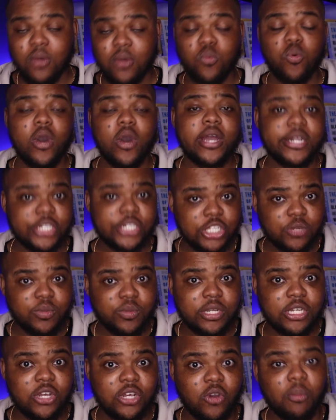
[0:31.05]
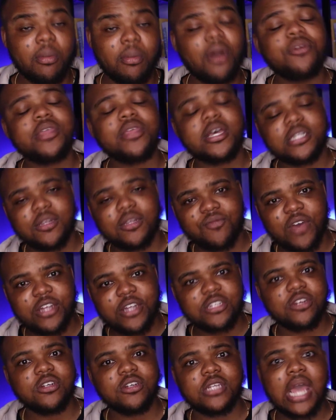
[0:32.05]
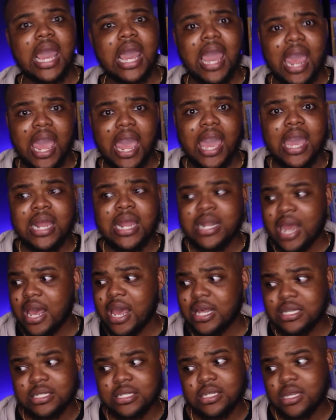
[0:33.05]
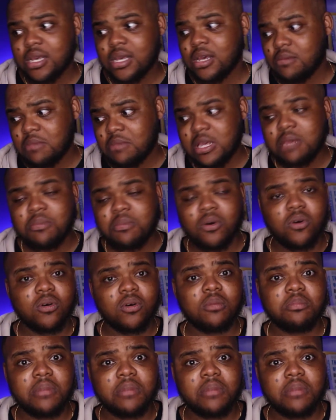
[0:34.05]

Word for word: and what should we do, both as investors and as people,